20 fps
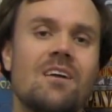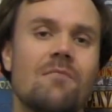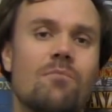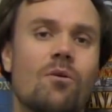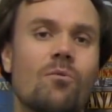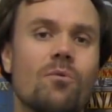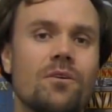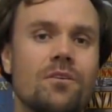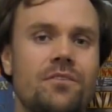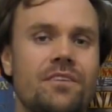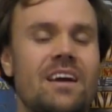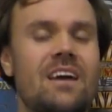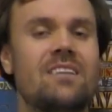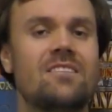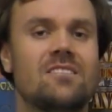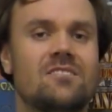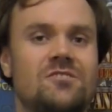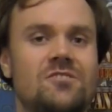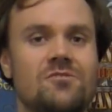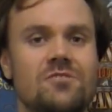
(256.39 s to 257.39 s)
But with that,
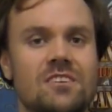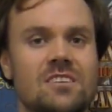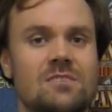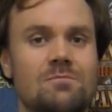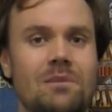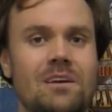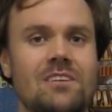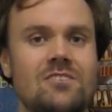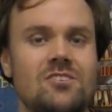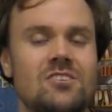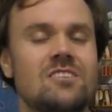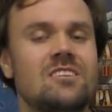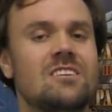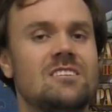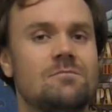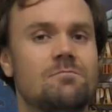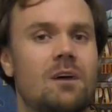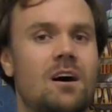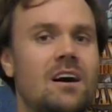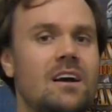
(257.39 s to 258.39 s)
the Dune expansion is
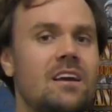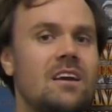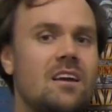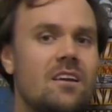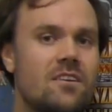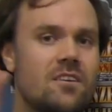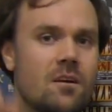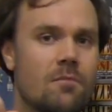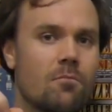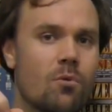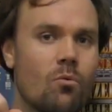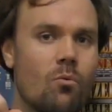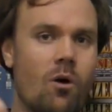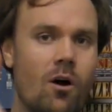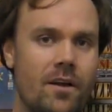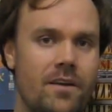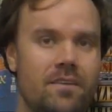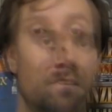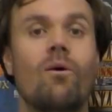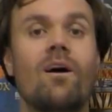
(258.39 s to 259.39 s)
my number
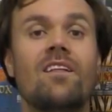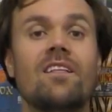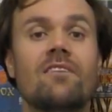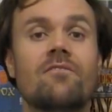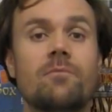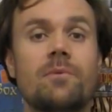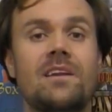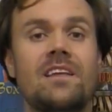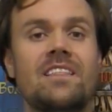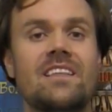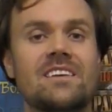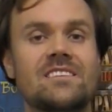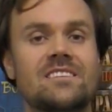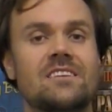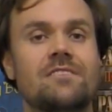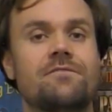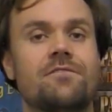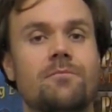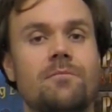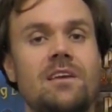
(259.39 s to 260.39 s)
one. Well, everybody, that's it
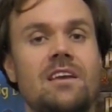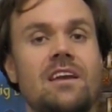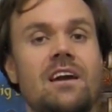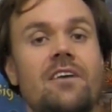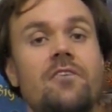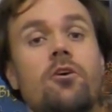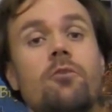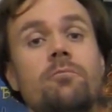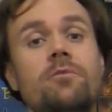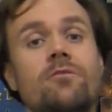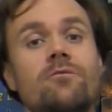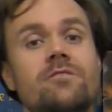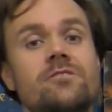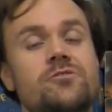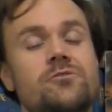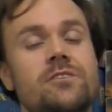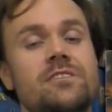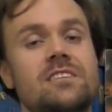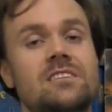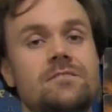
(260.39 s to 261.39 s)
for me. I hope you
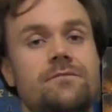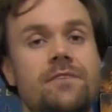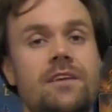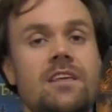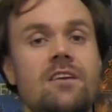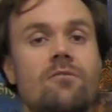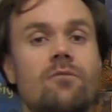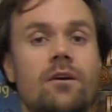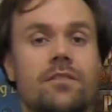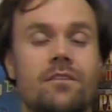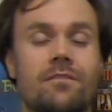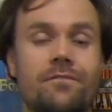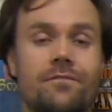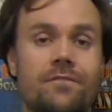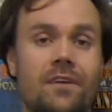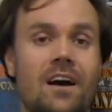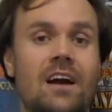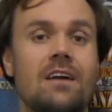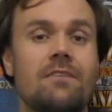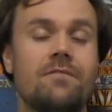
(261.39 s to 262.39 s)
enjoyed this video on the
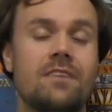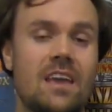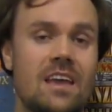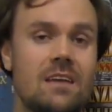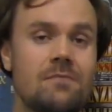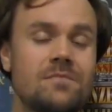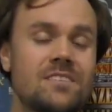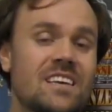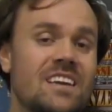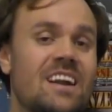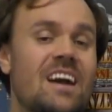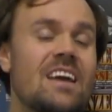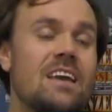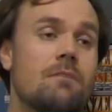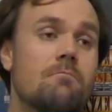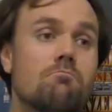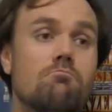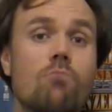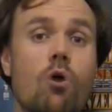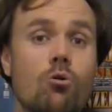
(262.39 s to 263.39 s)
five games that I
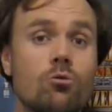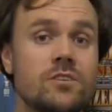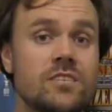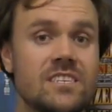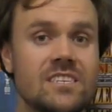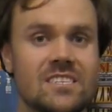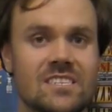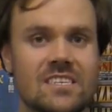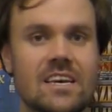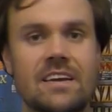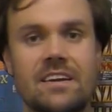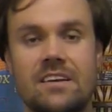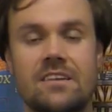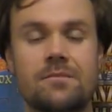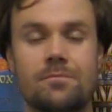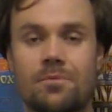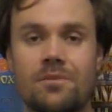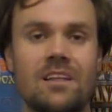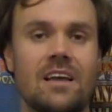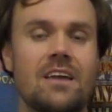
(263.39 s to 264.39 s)
am most excited to
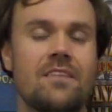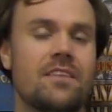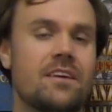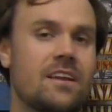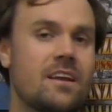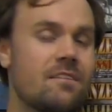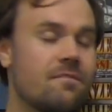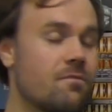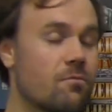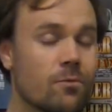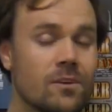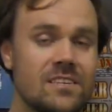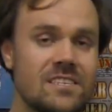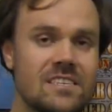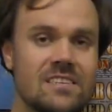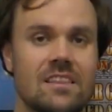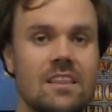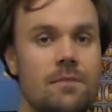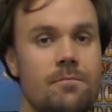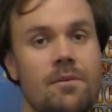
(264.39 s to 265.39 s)
play that have
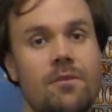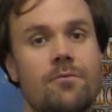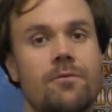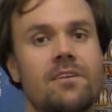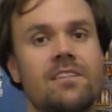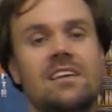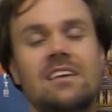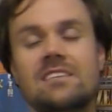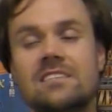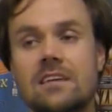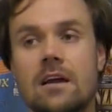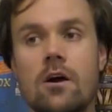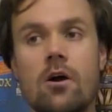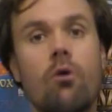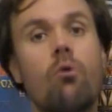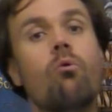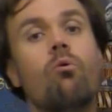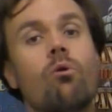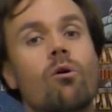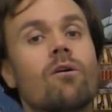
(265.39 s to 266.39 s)
recently been released
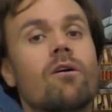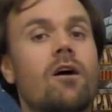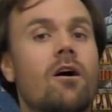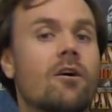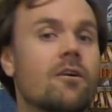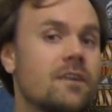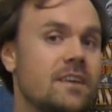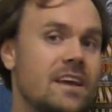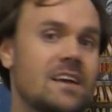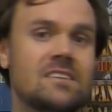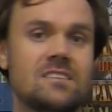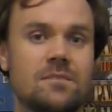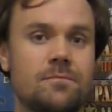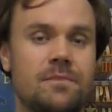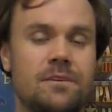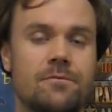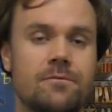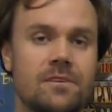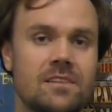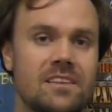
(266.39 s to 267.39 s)
or are yet to
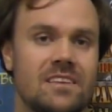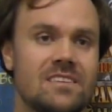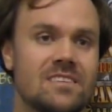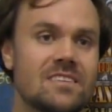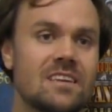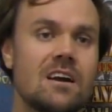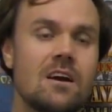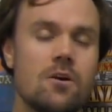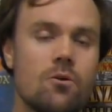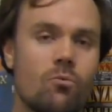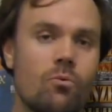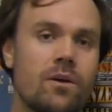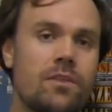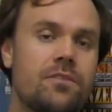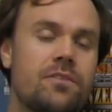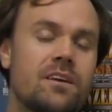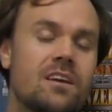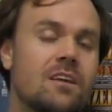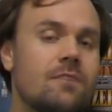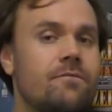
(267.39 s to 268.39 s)
be released. With
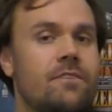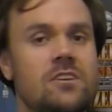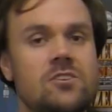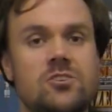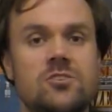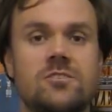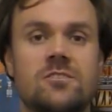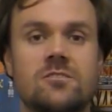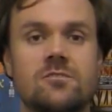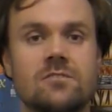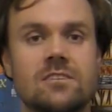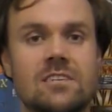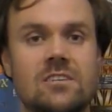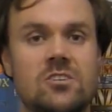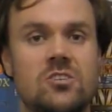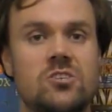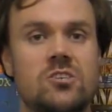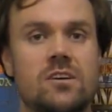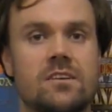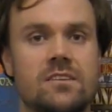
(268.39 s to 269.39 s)
the convention circuit
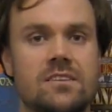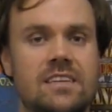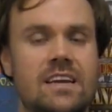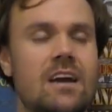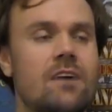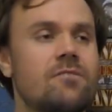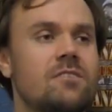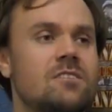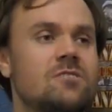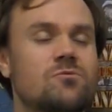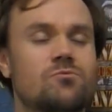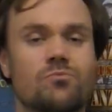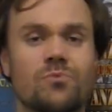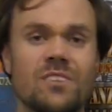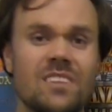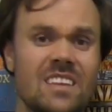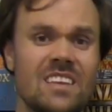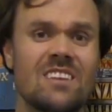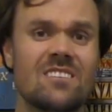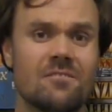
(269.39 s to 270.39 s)
shut down, it's
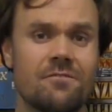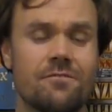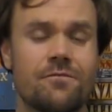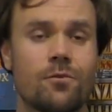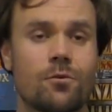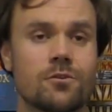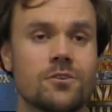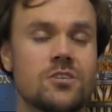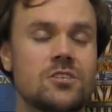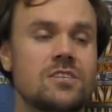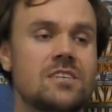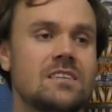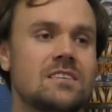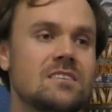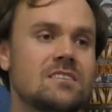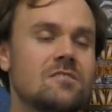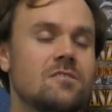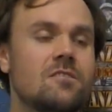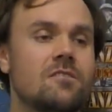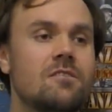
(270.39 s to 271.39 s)
really unfortunate
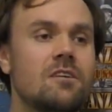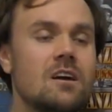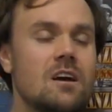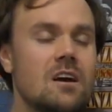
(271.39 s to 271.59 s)
so